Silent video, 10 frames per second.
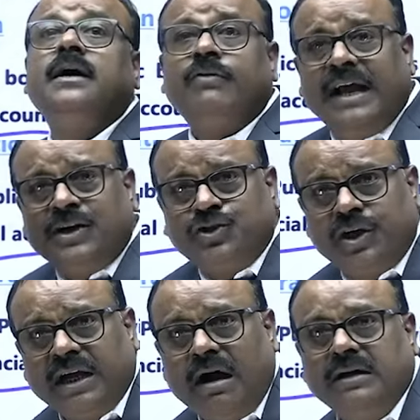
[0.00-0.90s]
financial
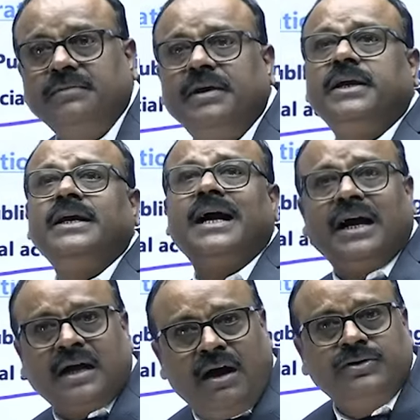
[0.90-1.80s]
accountability,
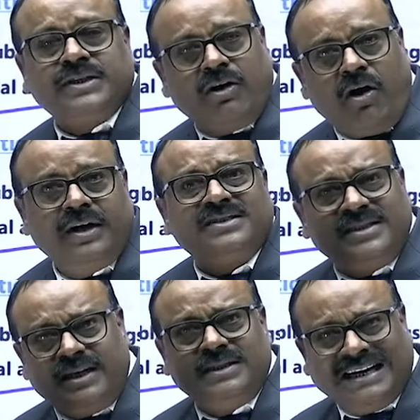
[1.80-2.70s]
accounts and audit,
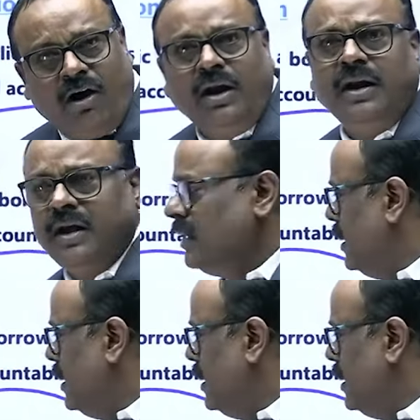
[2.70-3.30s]
CAG and all,